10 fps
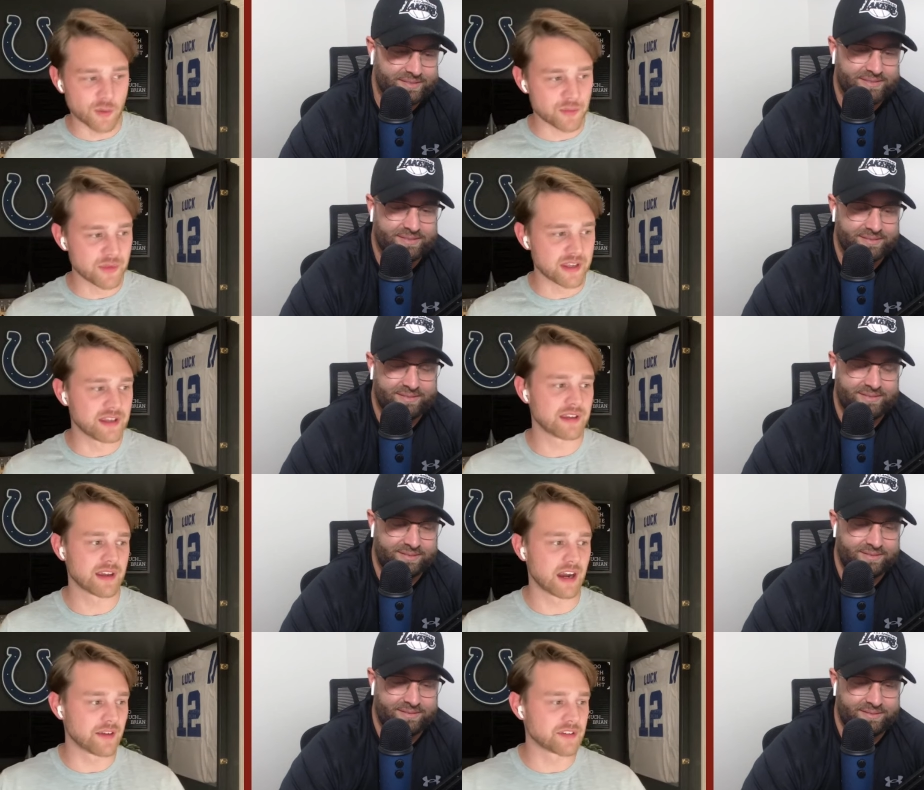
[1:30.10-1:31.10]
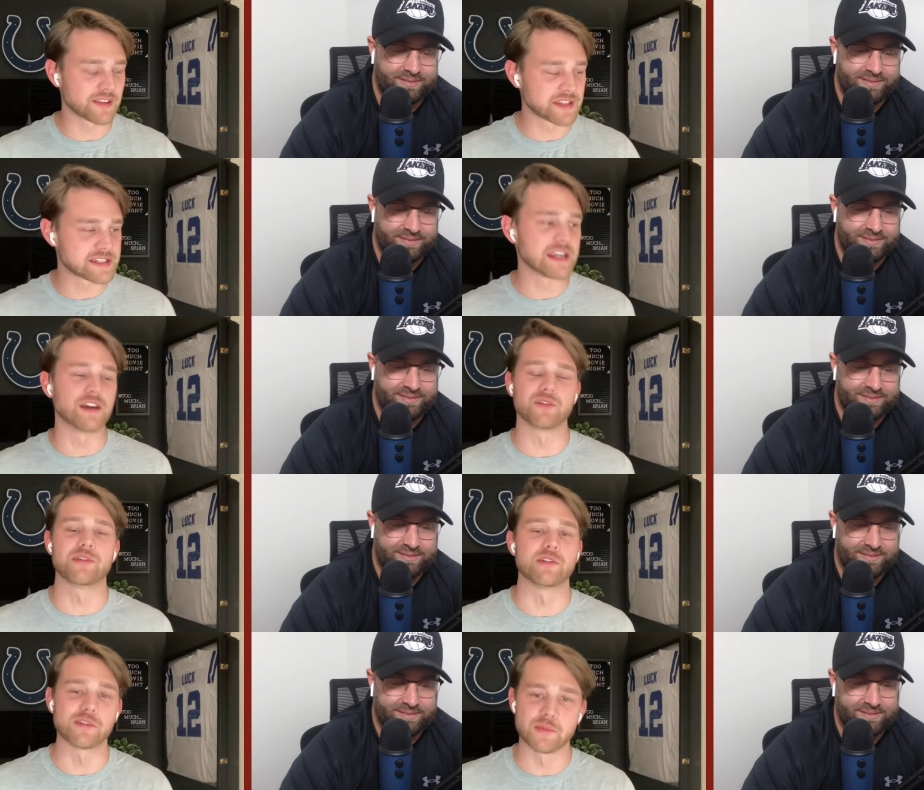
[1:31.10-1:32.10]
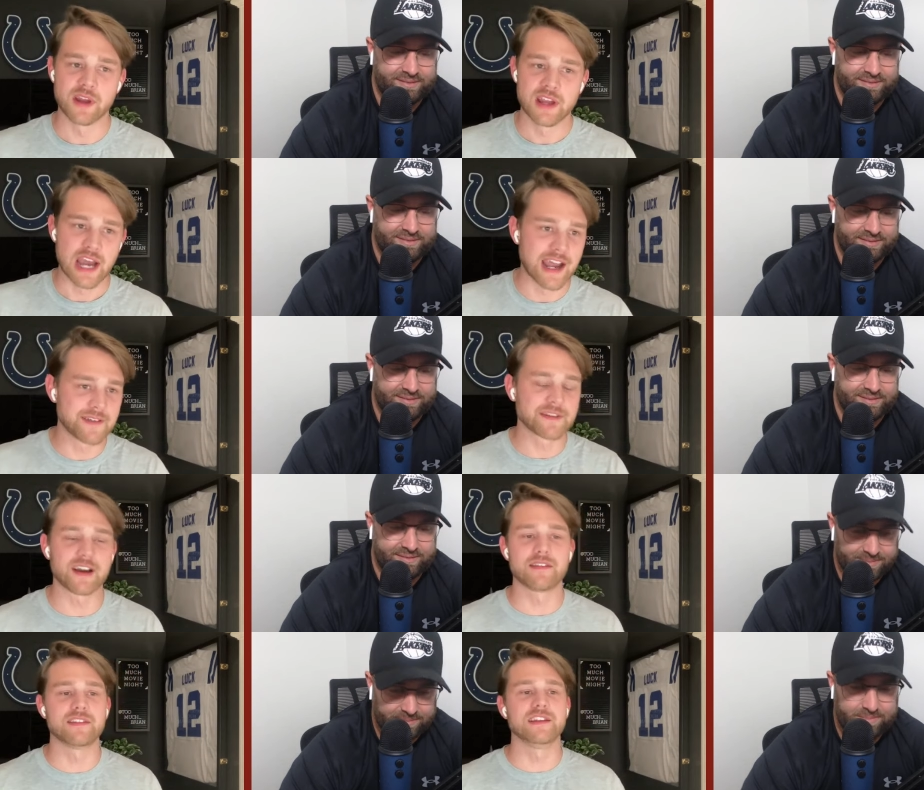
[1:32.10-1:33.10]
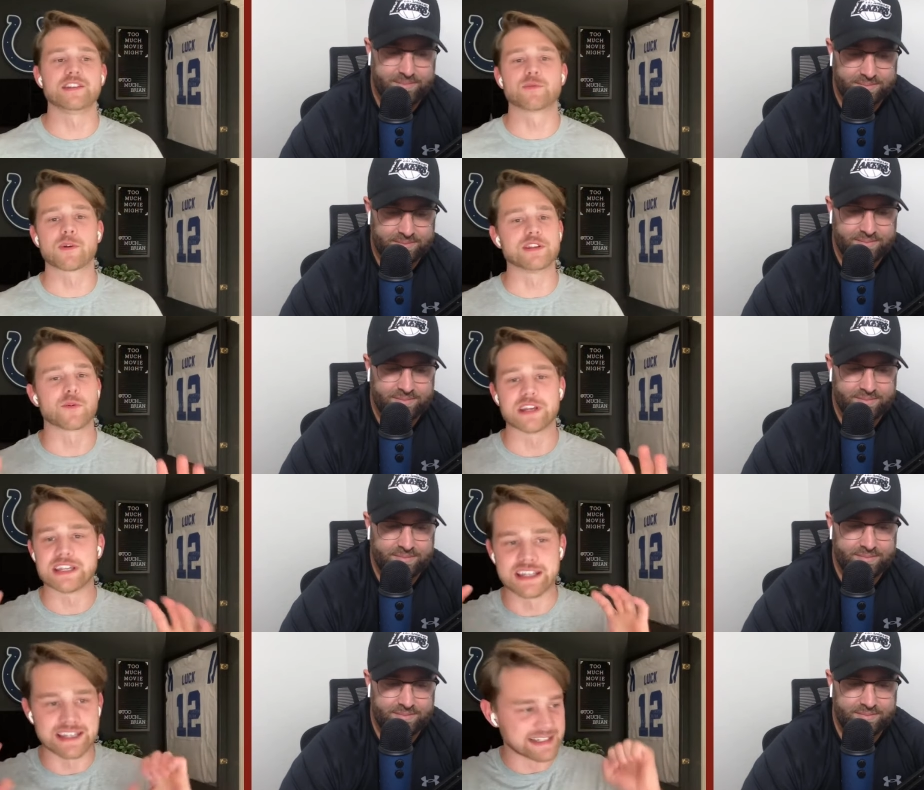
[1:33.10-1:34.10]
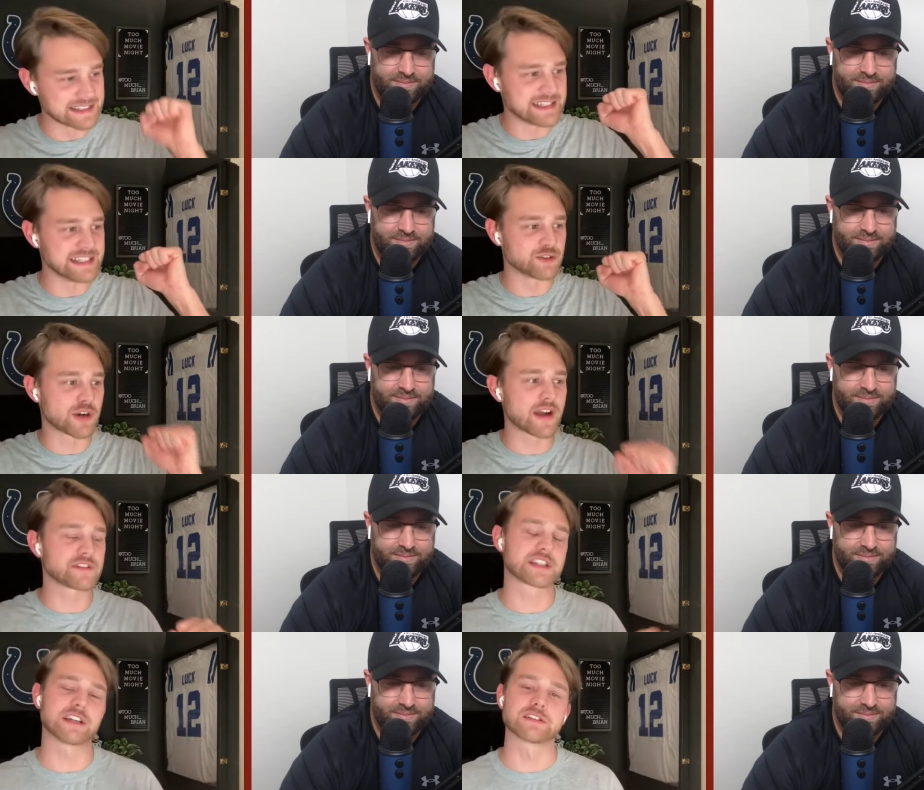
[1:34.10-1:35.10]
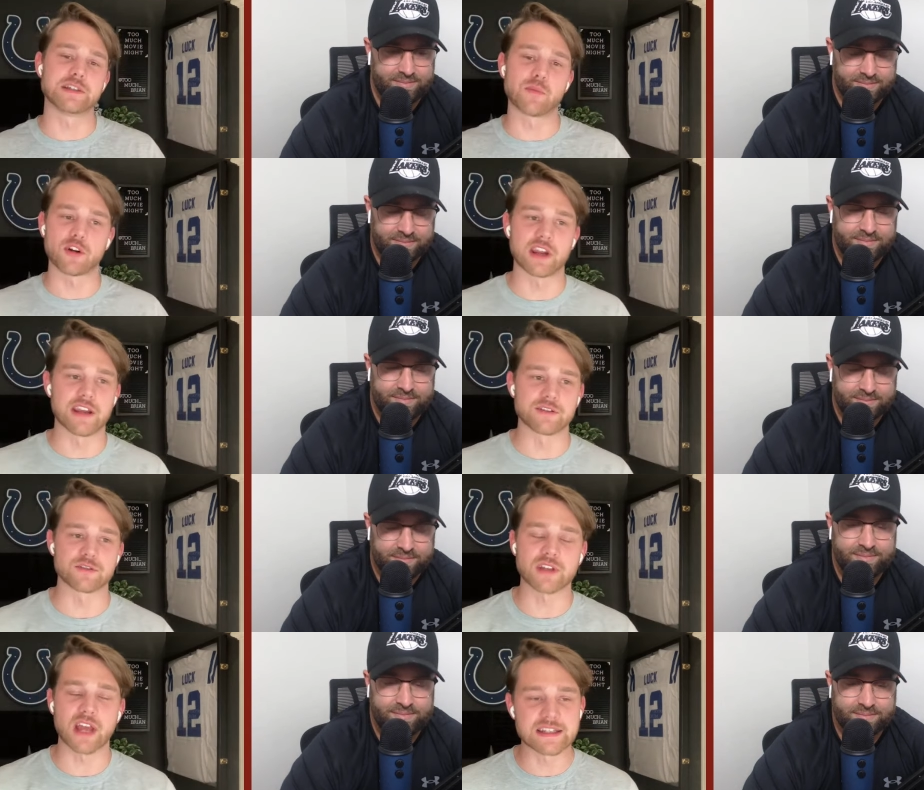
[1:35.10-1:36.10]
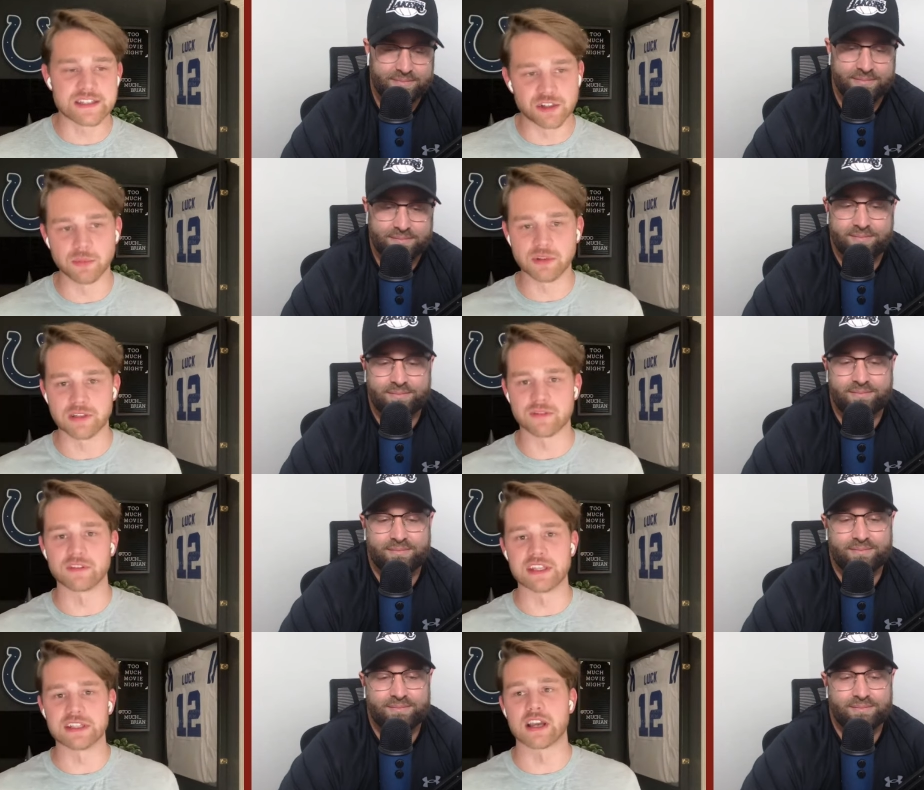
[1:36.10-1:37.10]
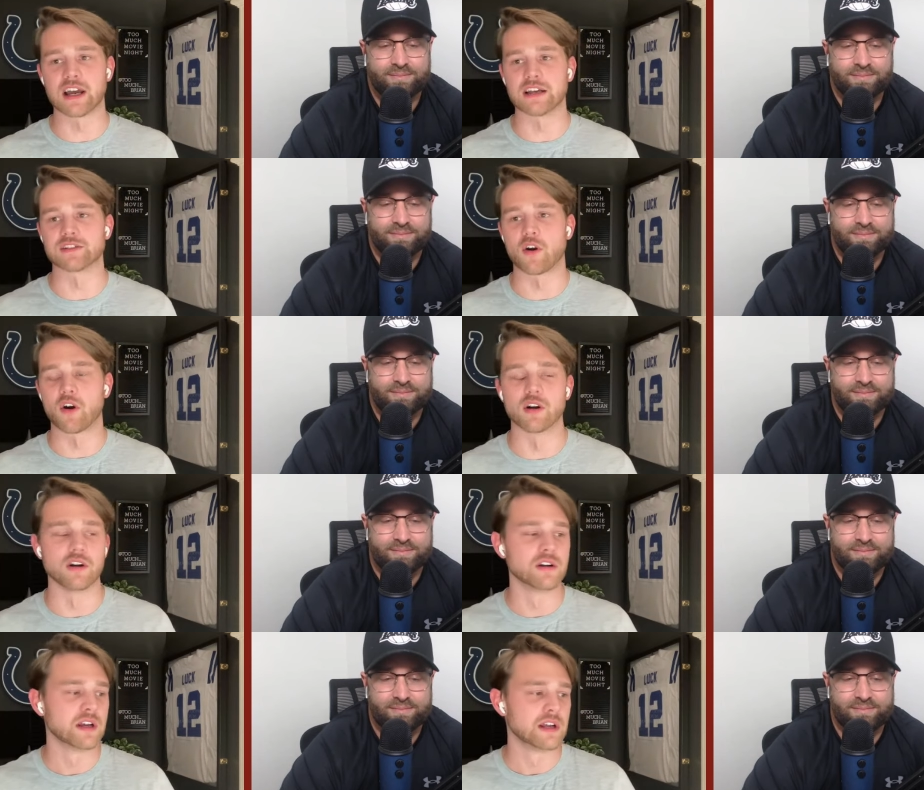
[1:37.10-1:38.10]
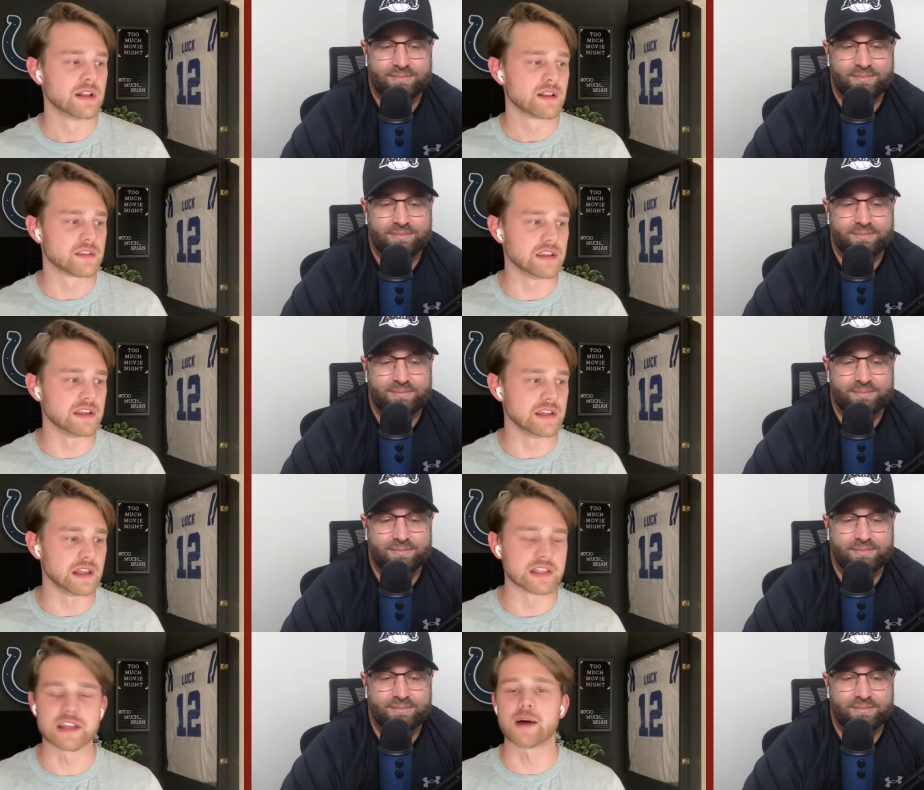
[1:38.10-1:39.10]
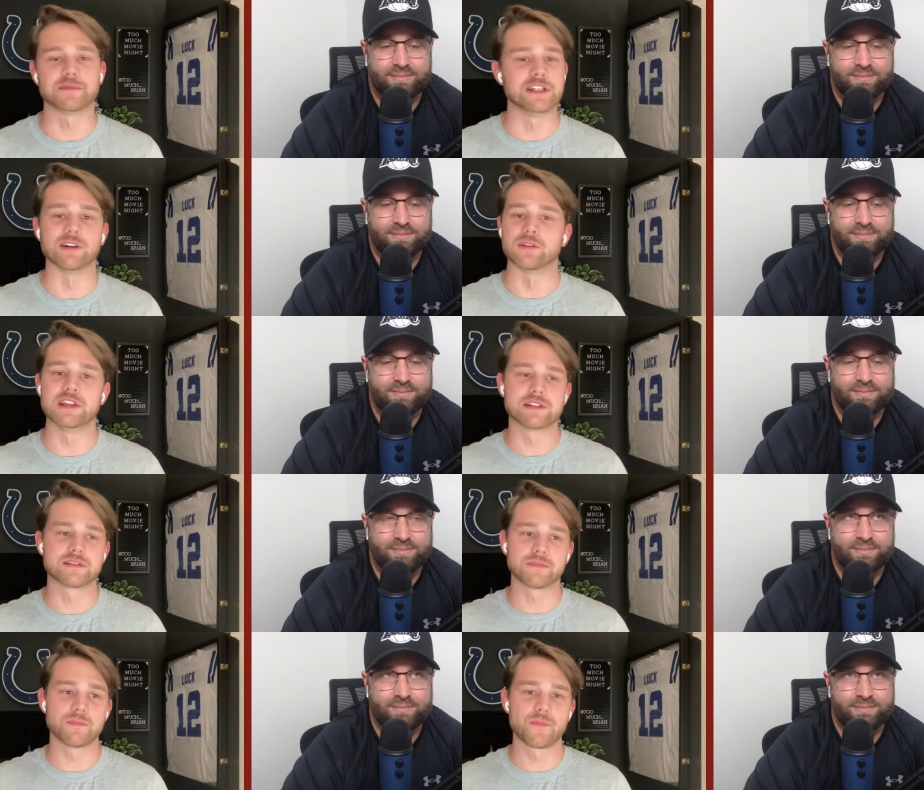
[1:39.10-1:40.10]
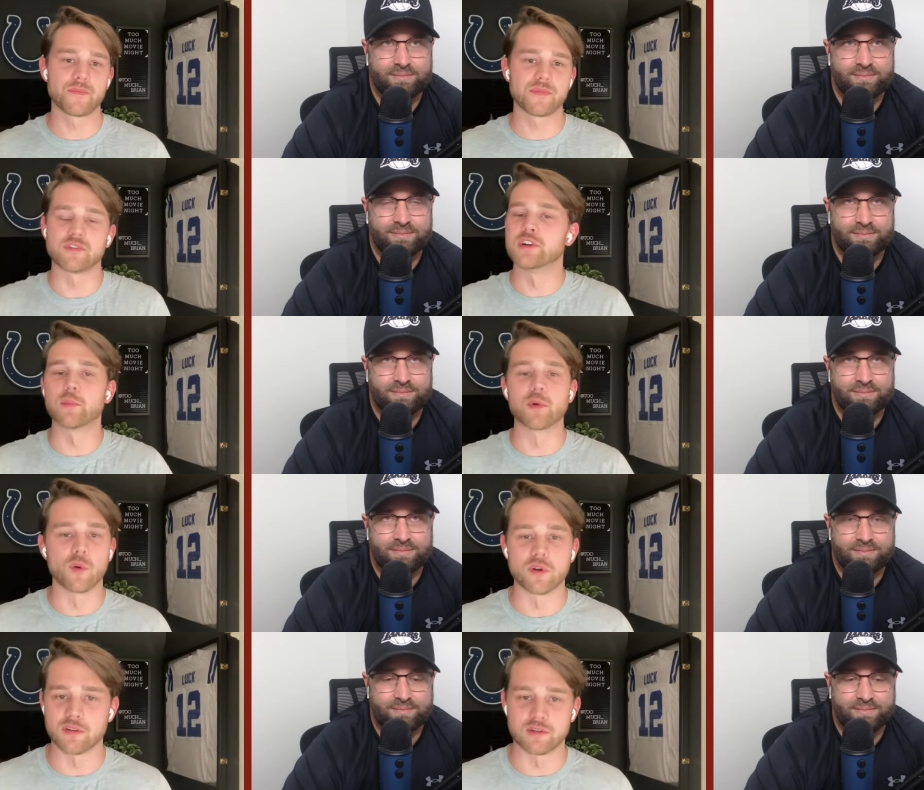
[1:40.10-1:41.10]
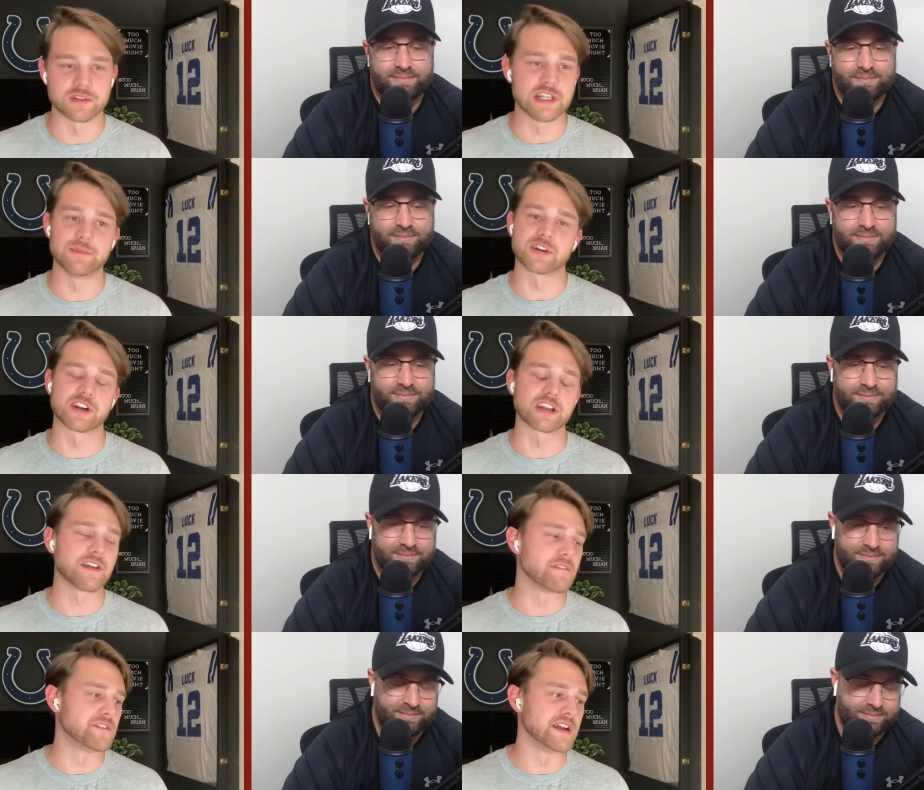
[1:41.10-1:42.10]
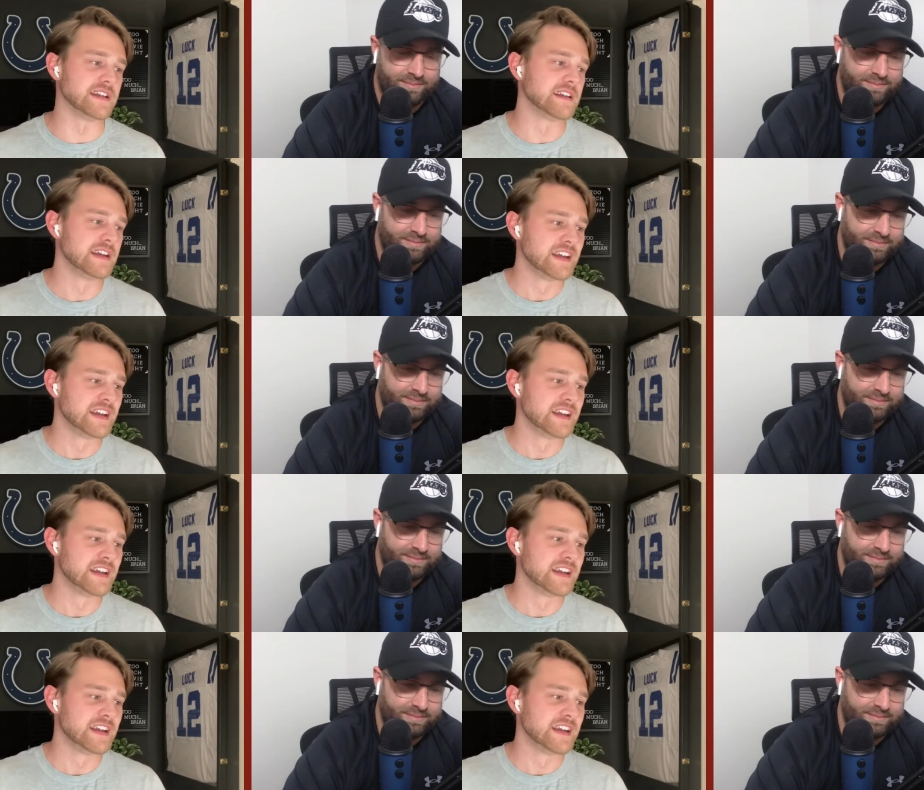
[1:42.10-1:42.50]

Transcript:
Speaker 1: with me. I've got the Stay Healthy group. I've got the 2020 Kings, the Travis Kelce, Mark Andrews. I still believe that these guys are the the top tier. These they're the number one on their team. They're going to get fed.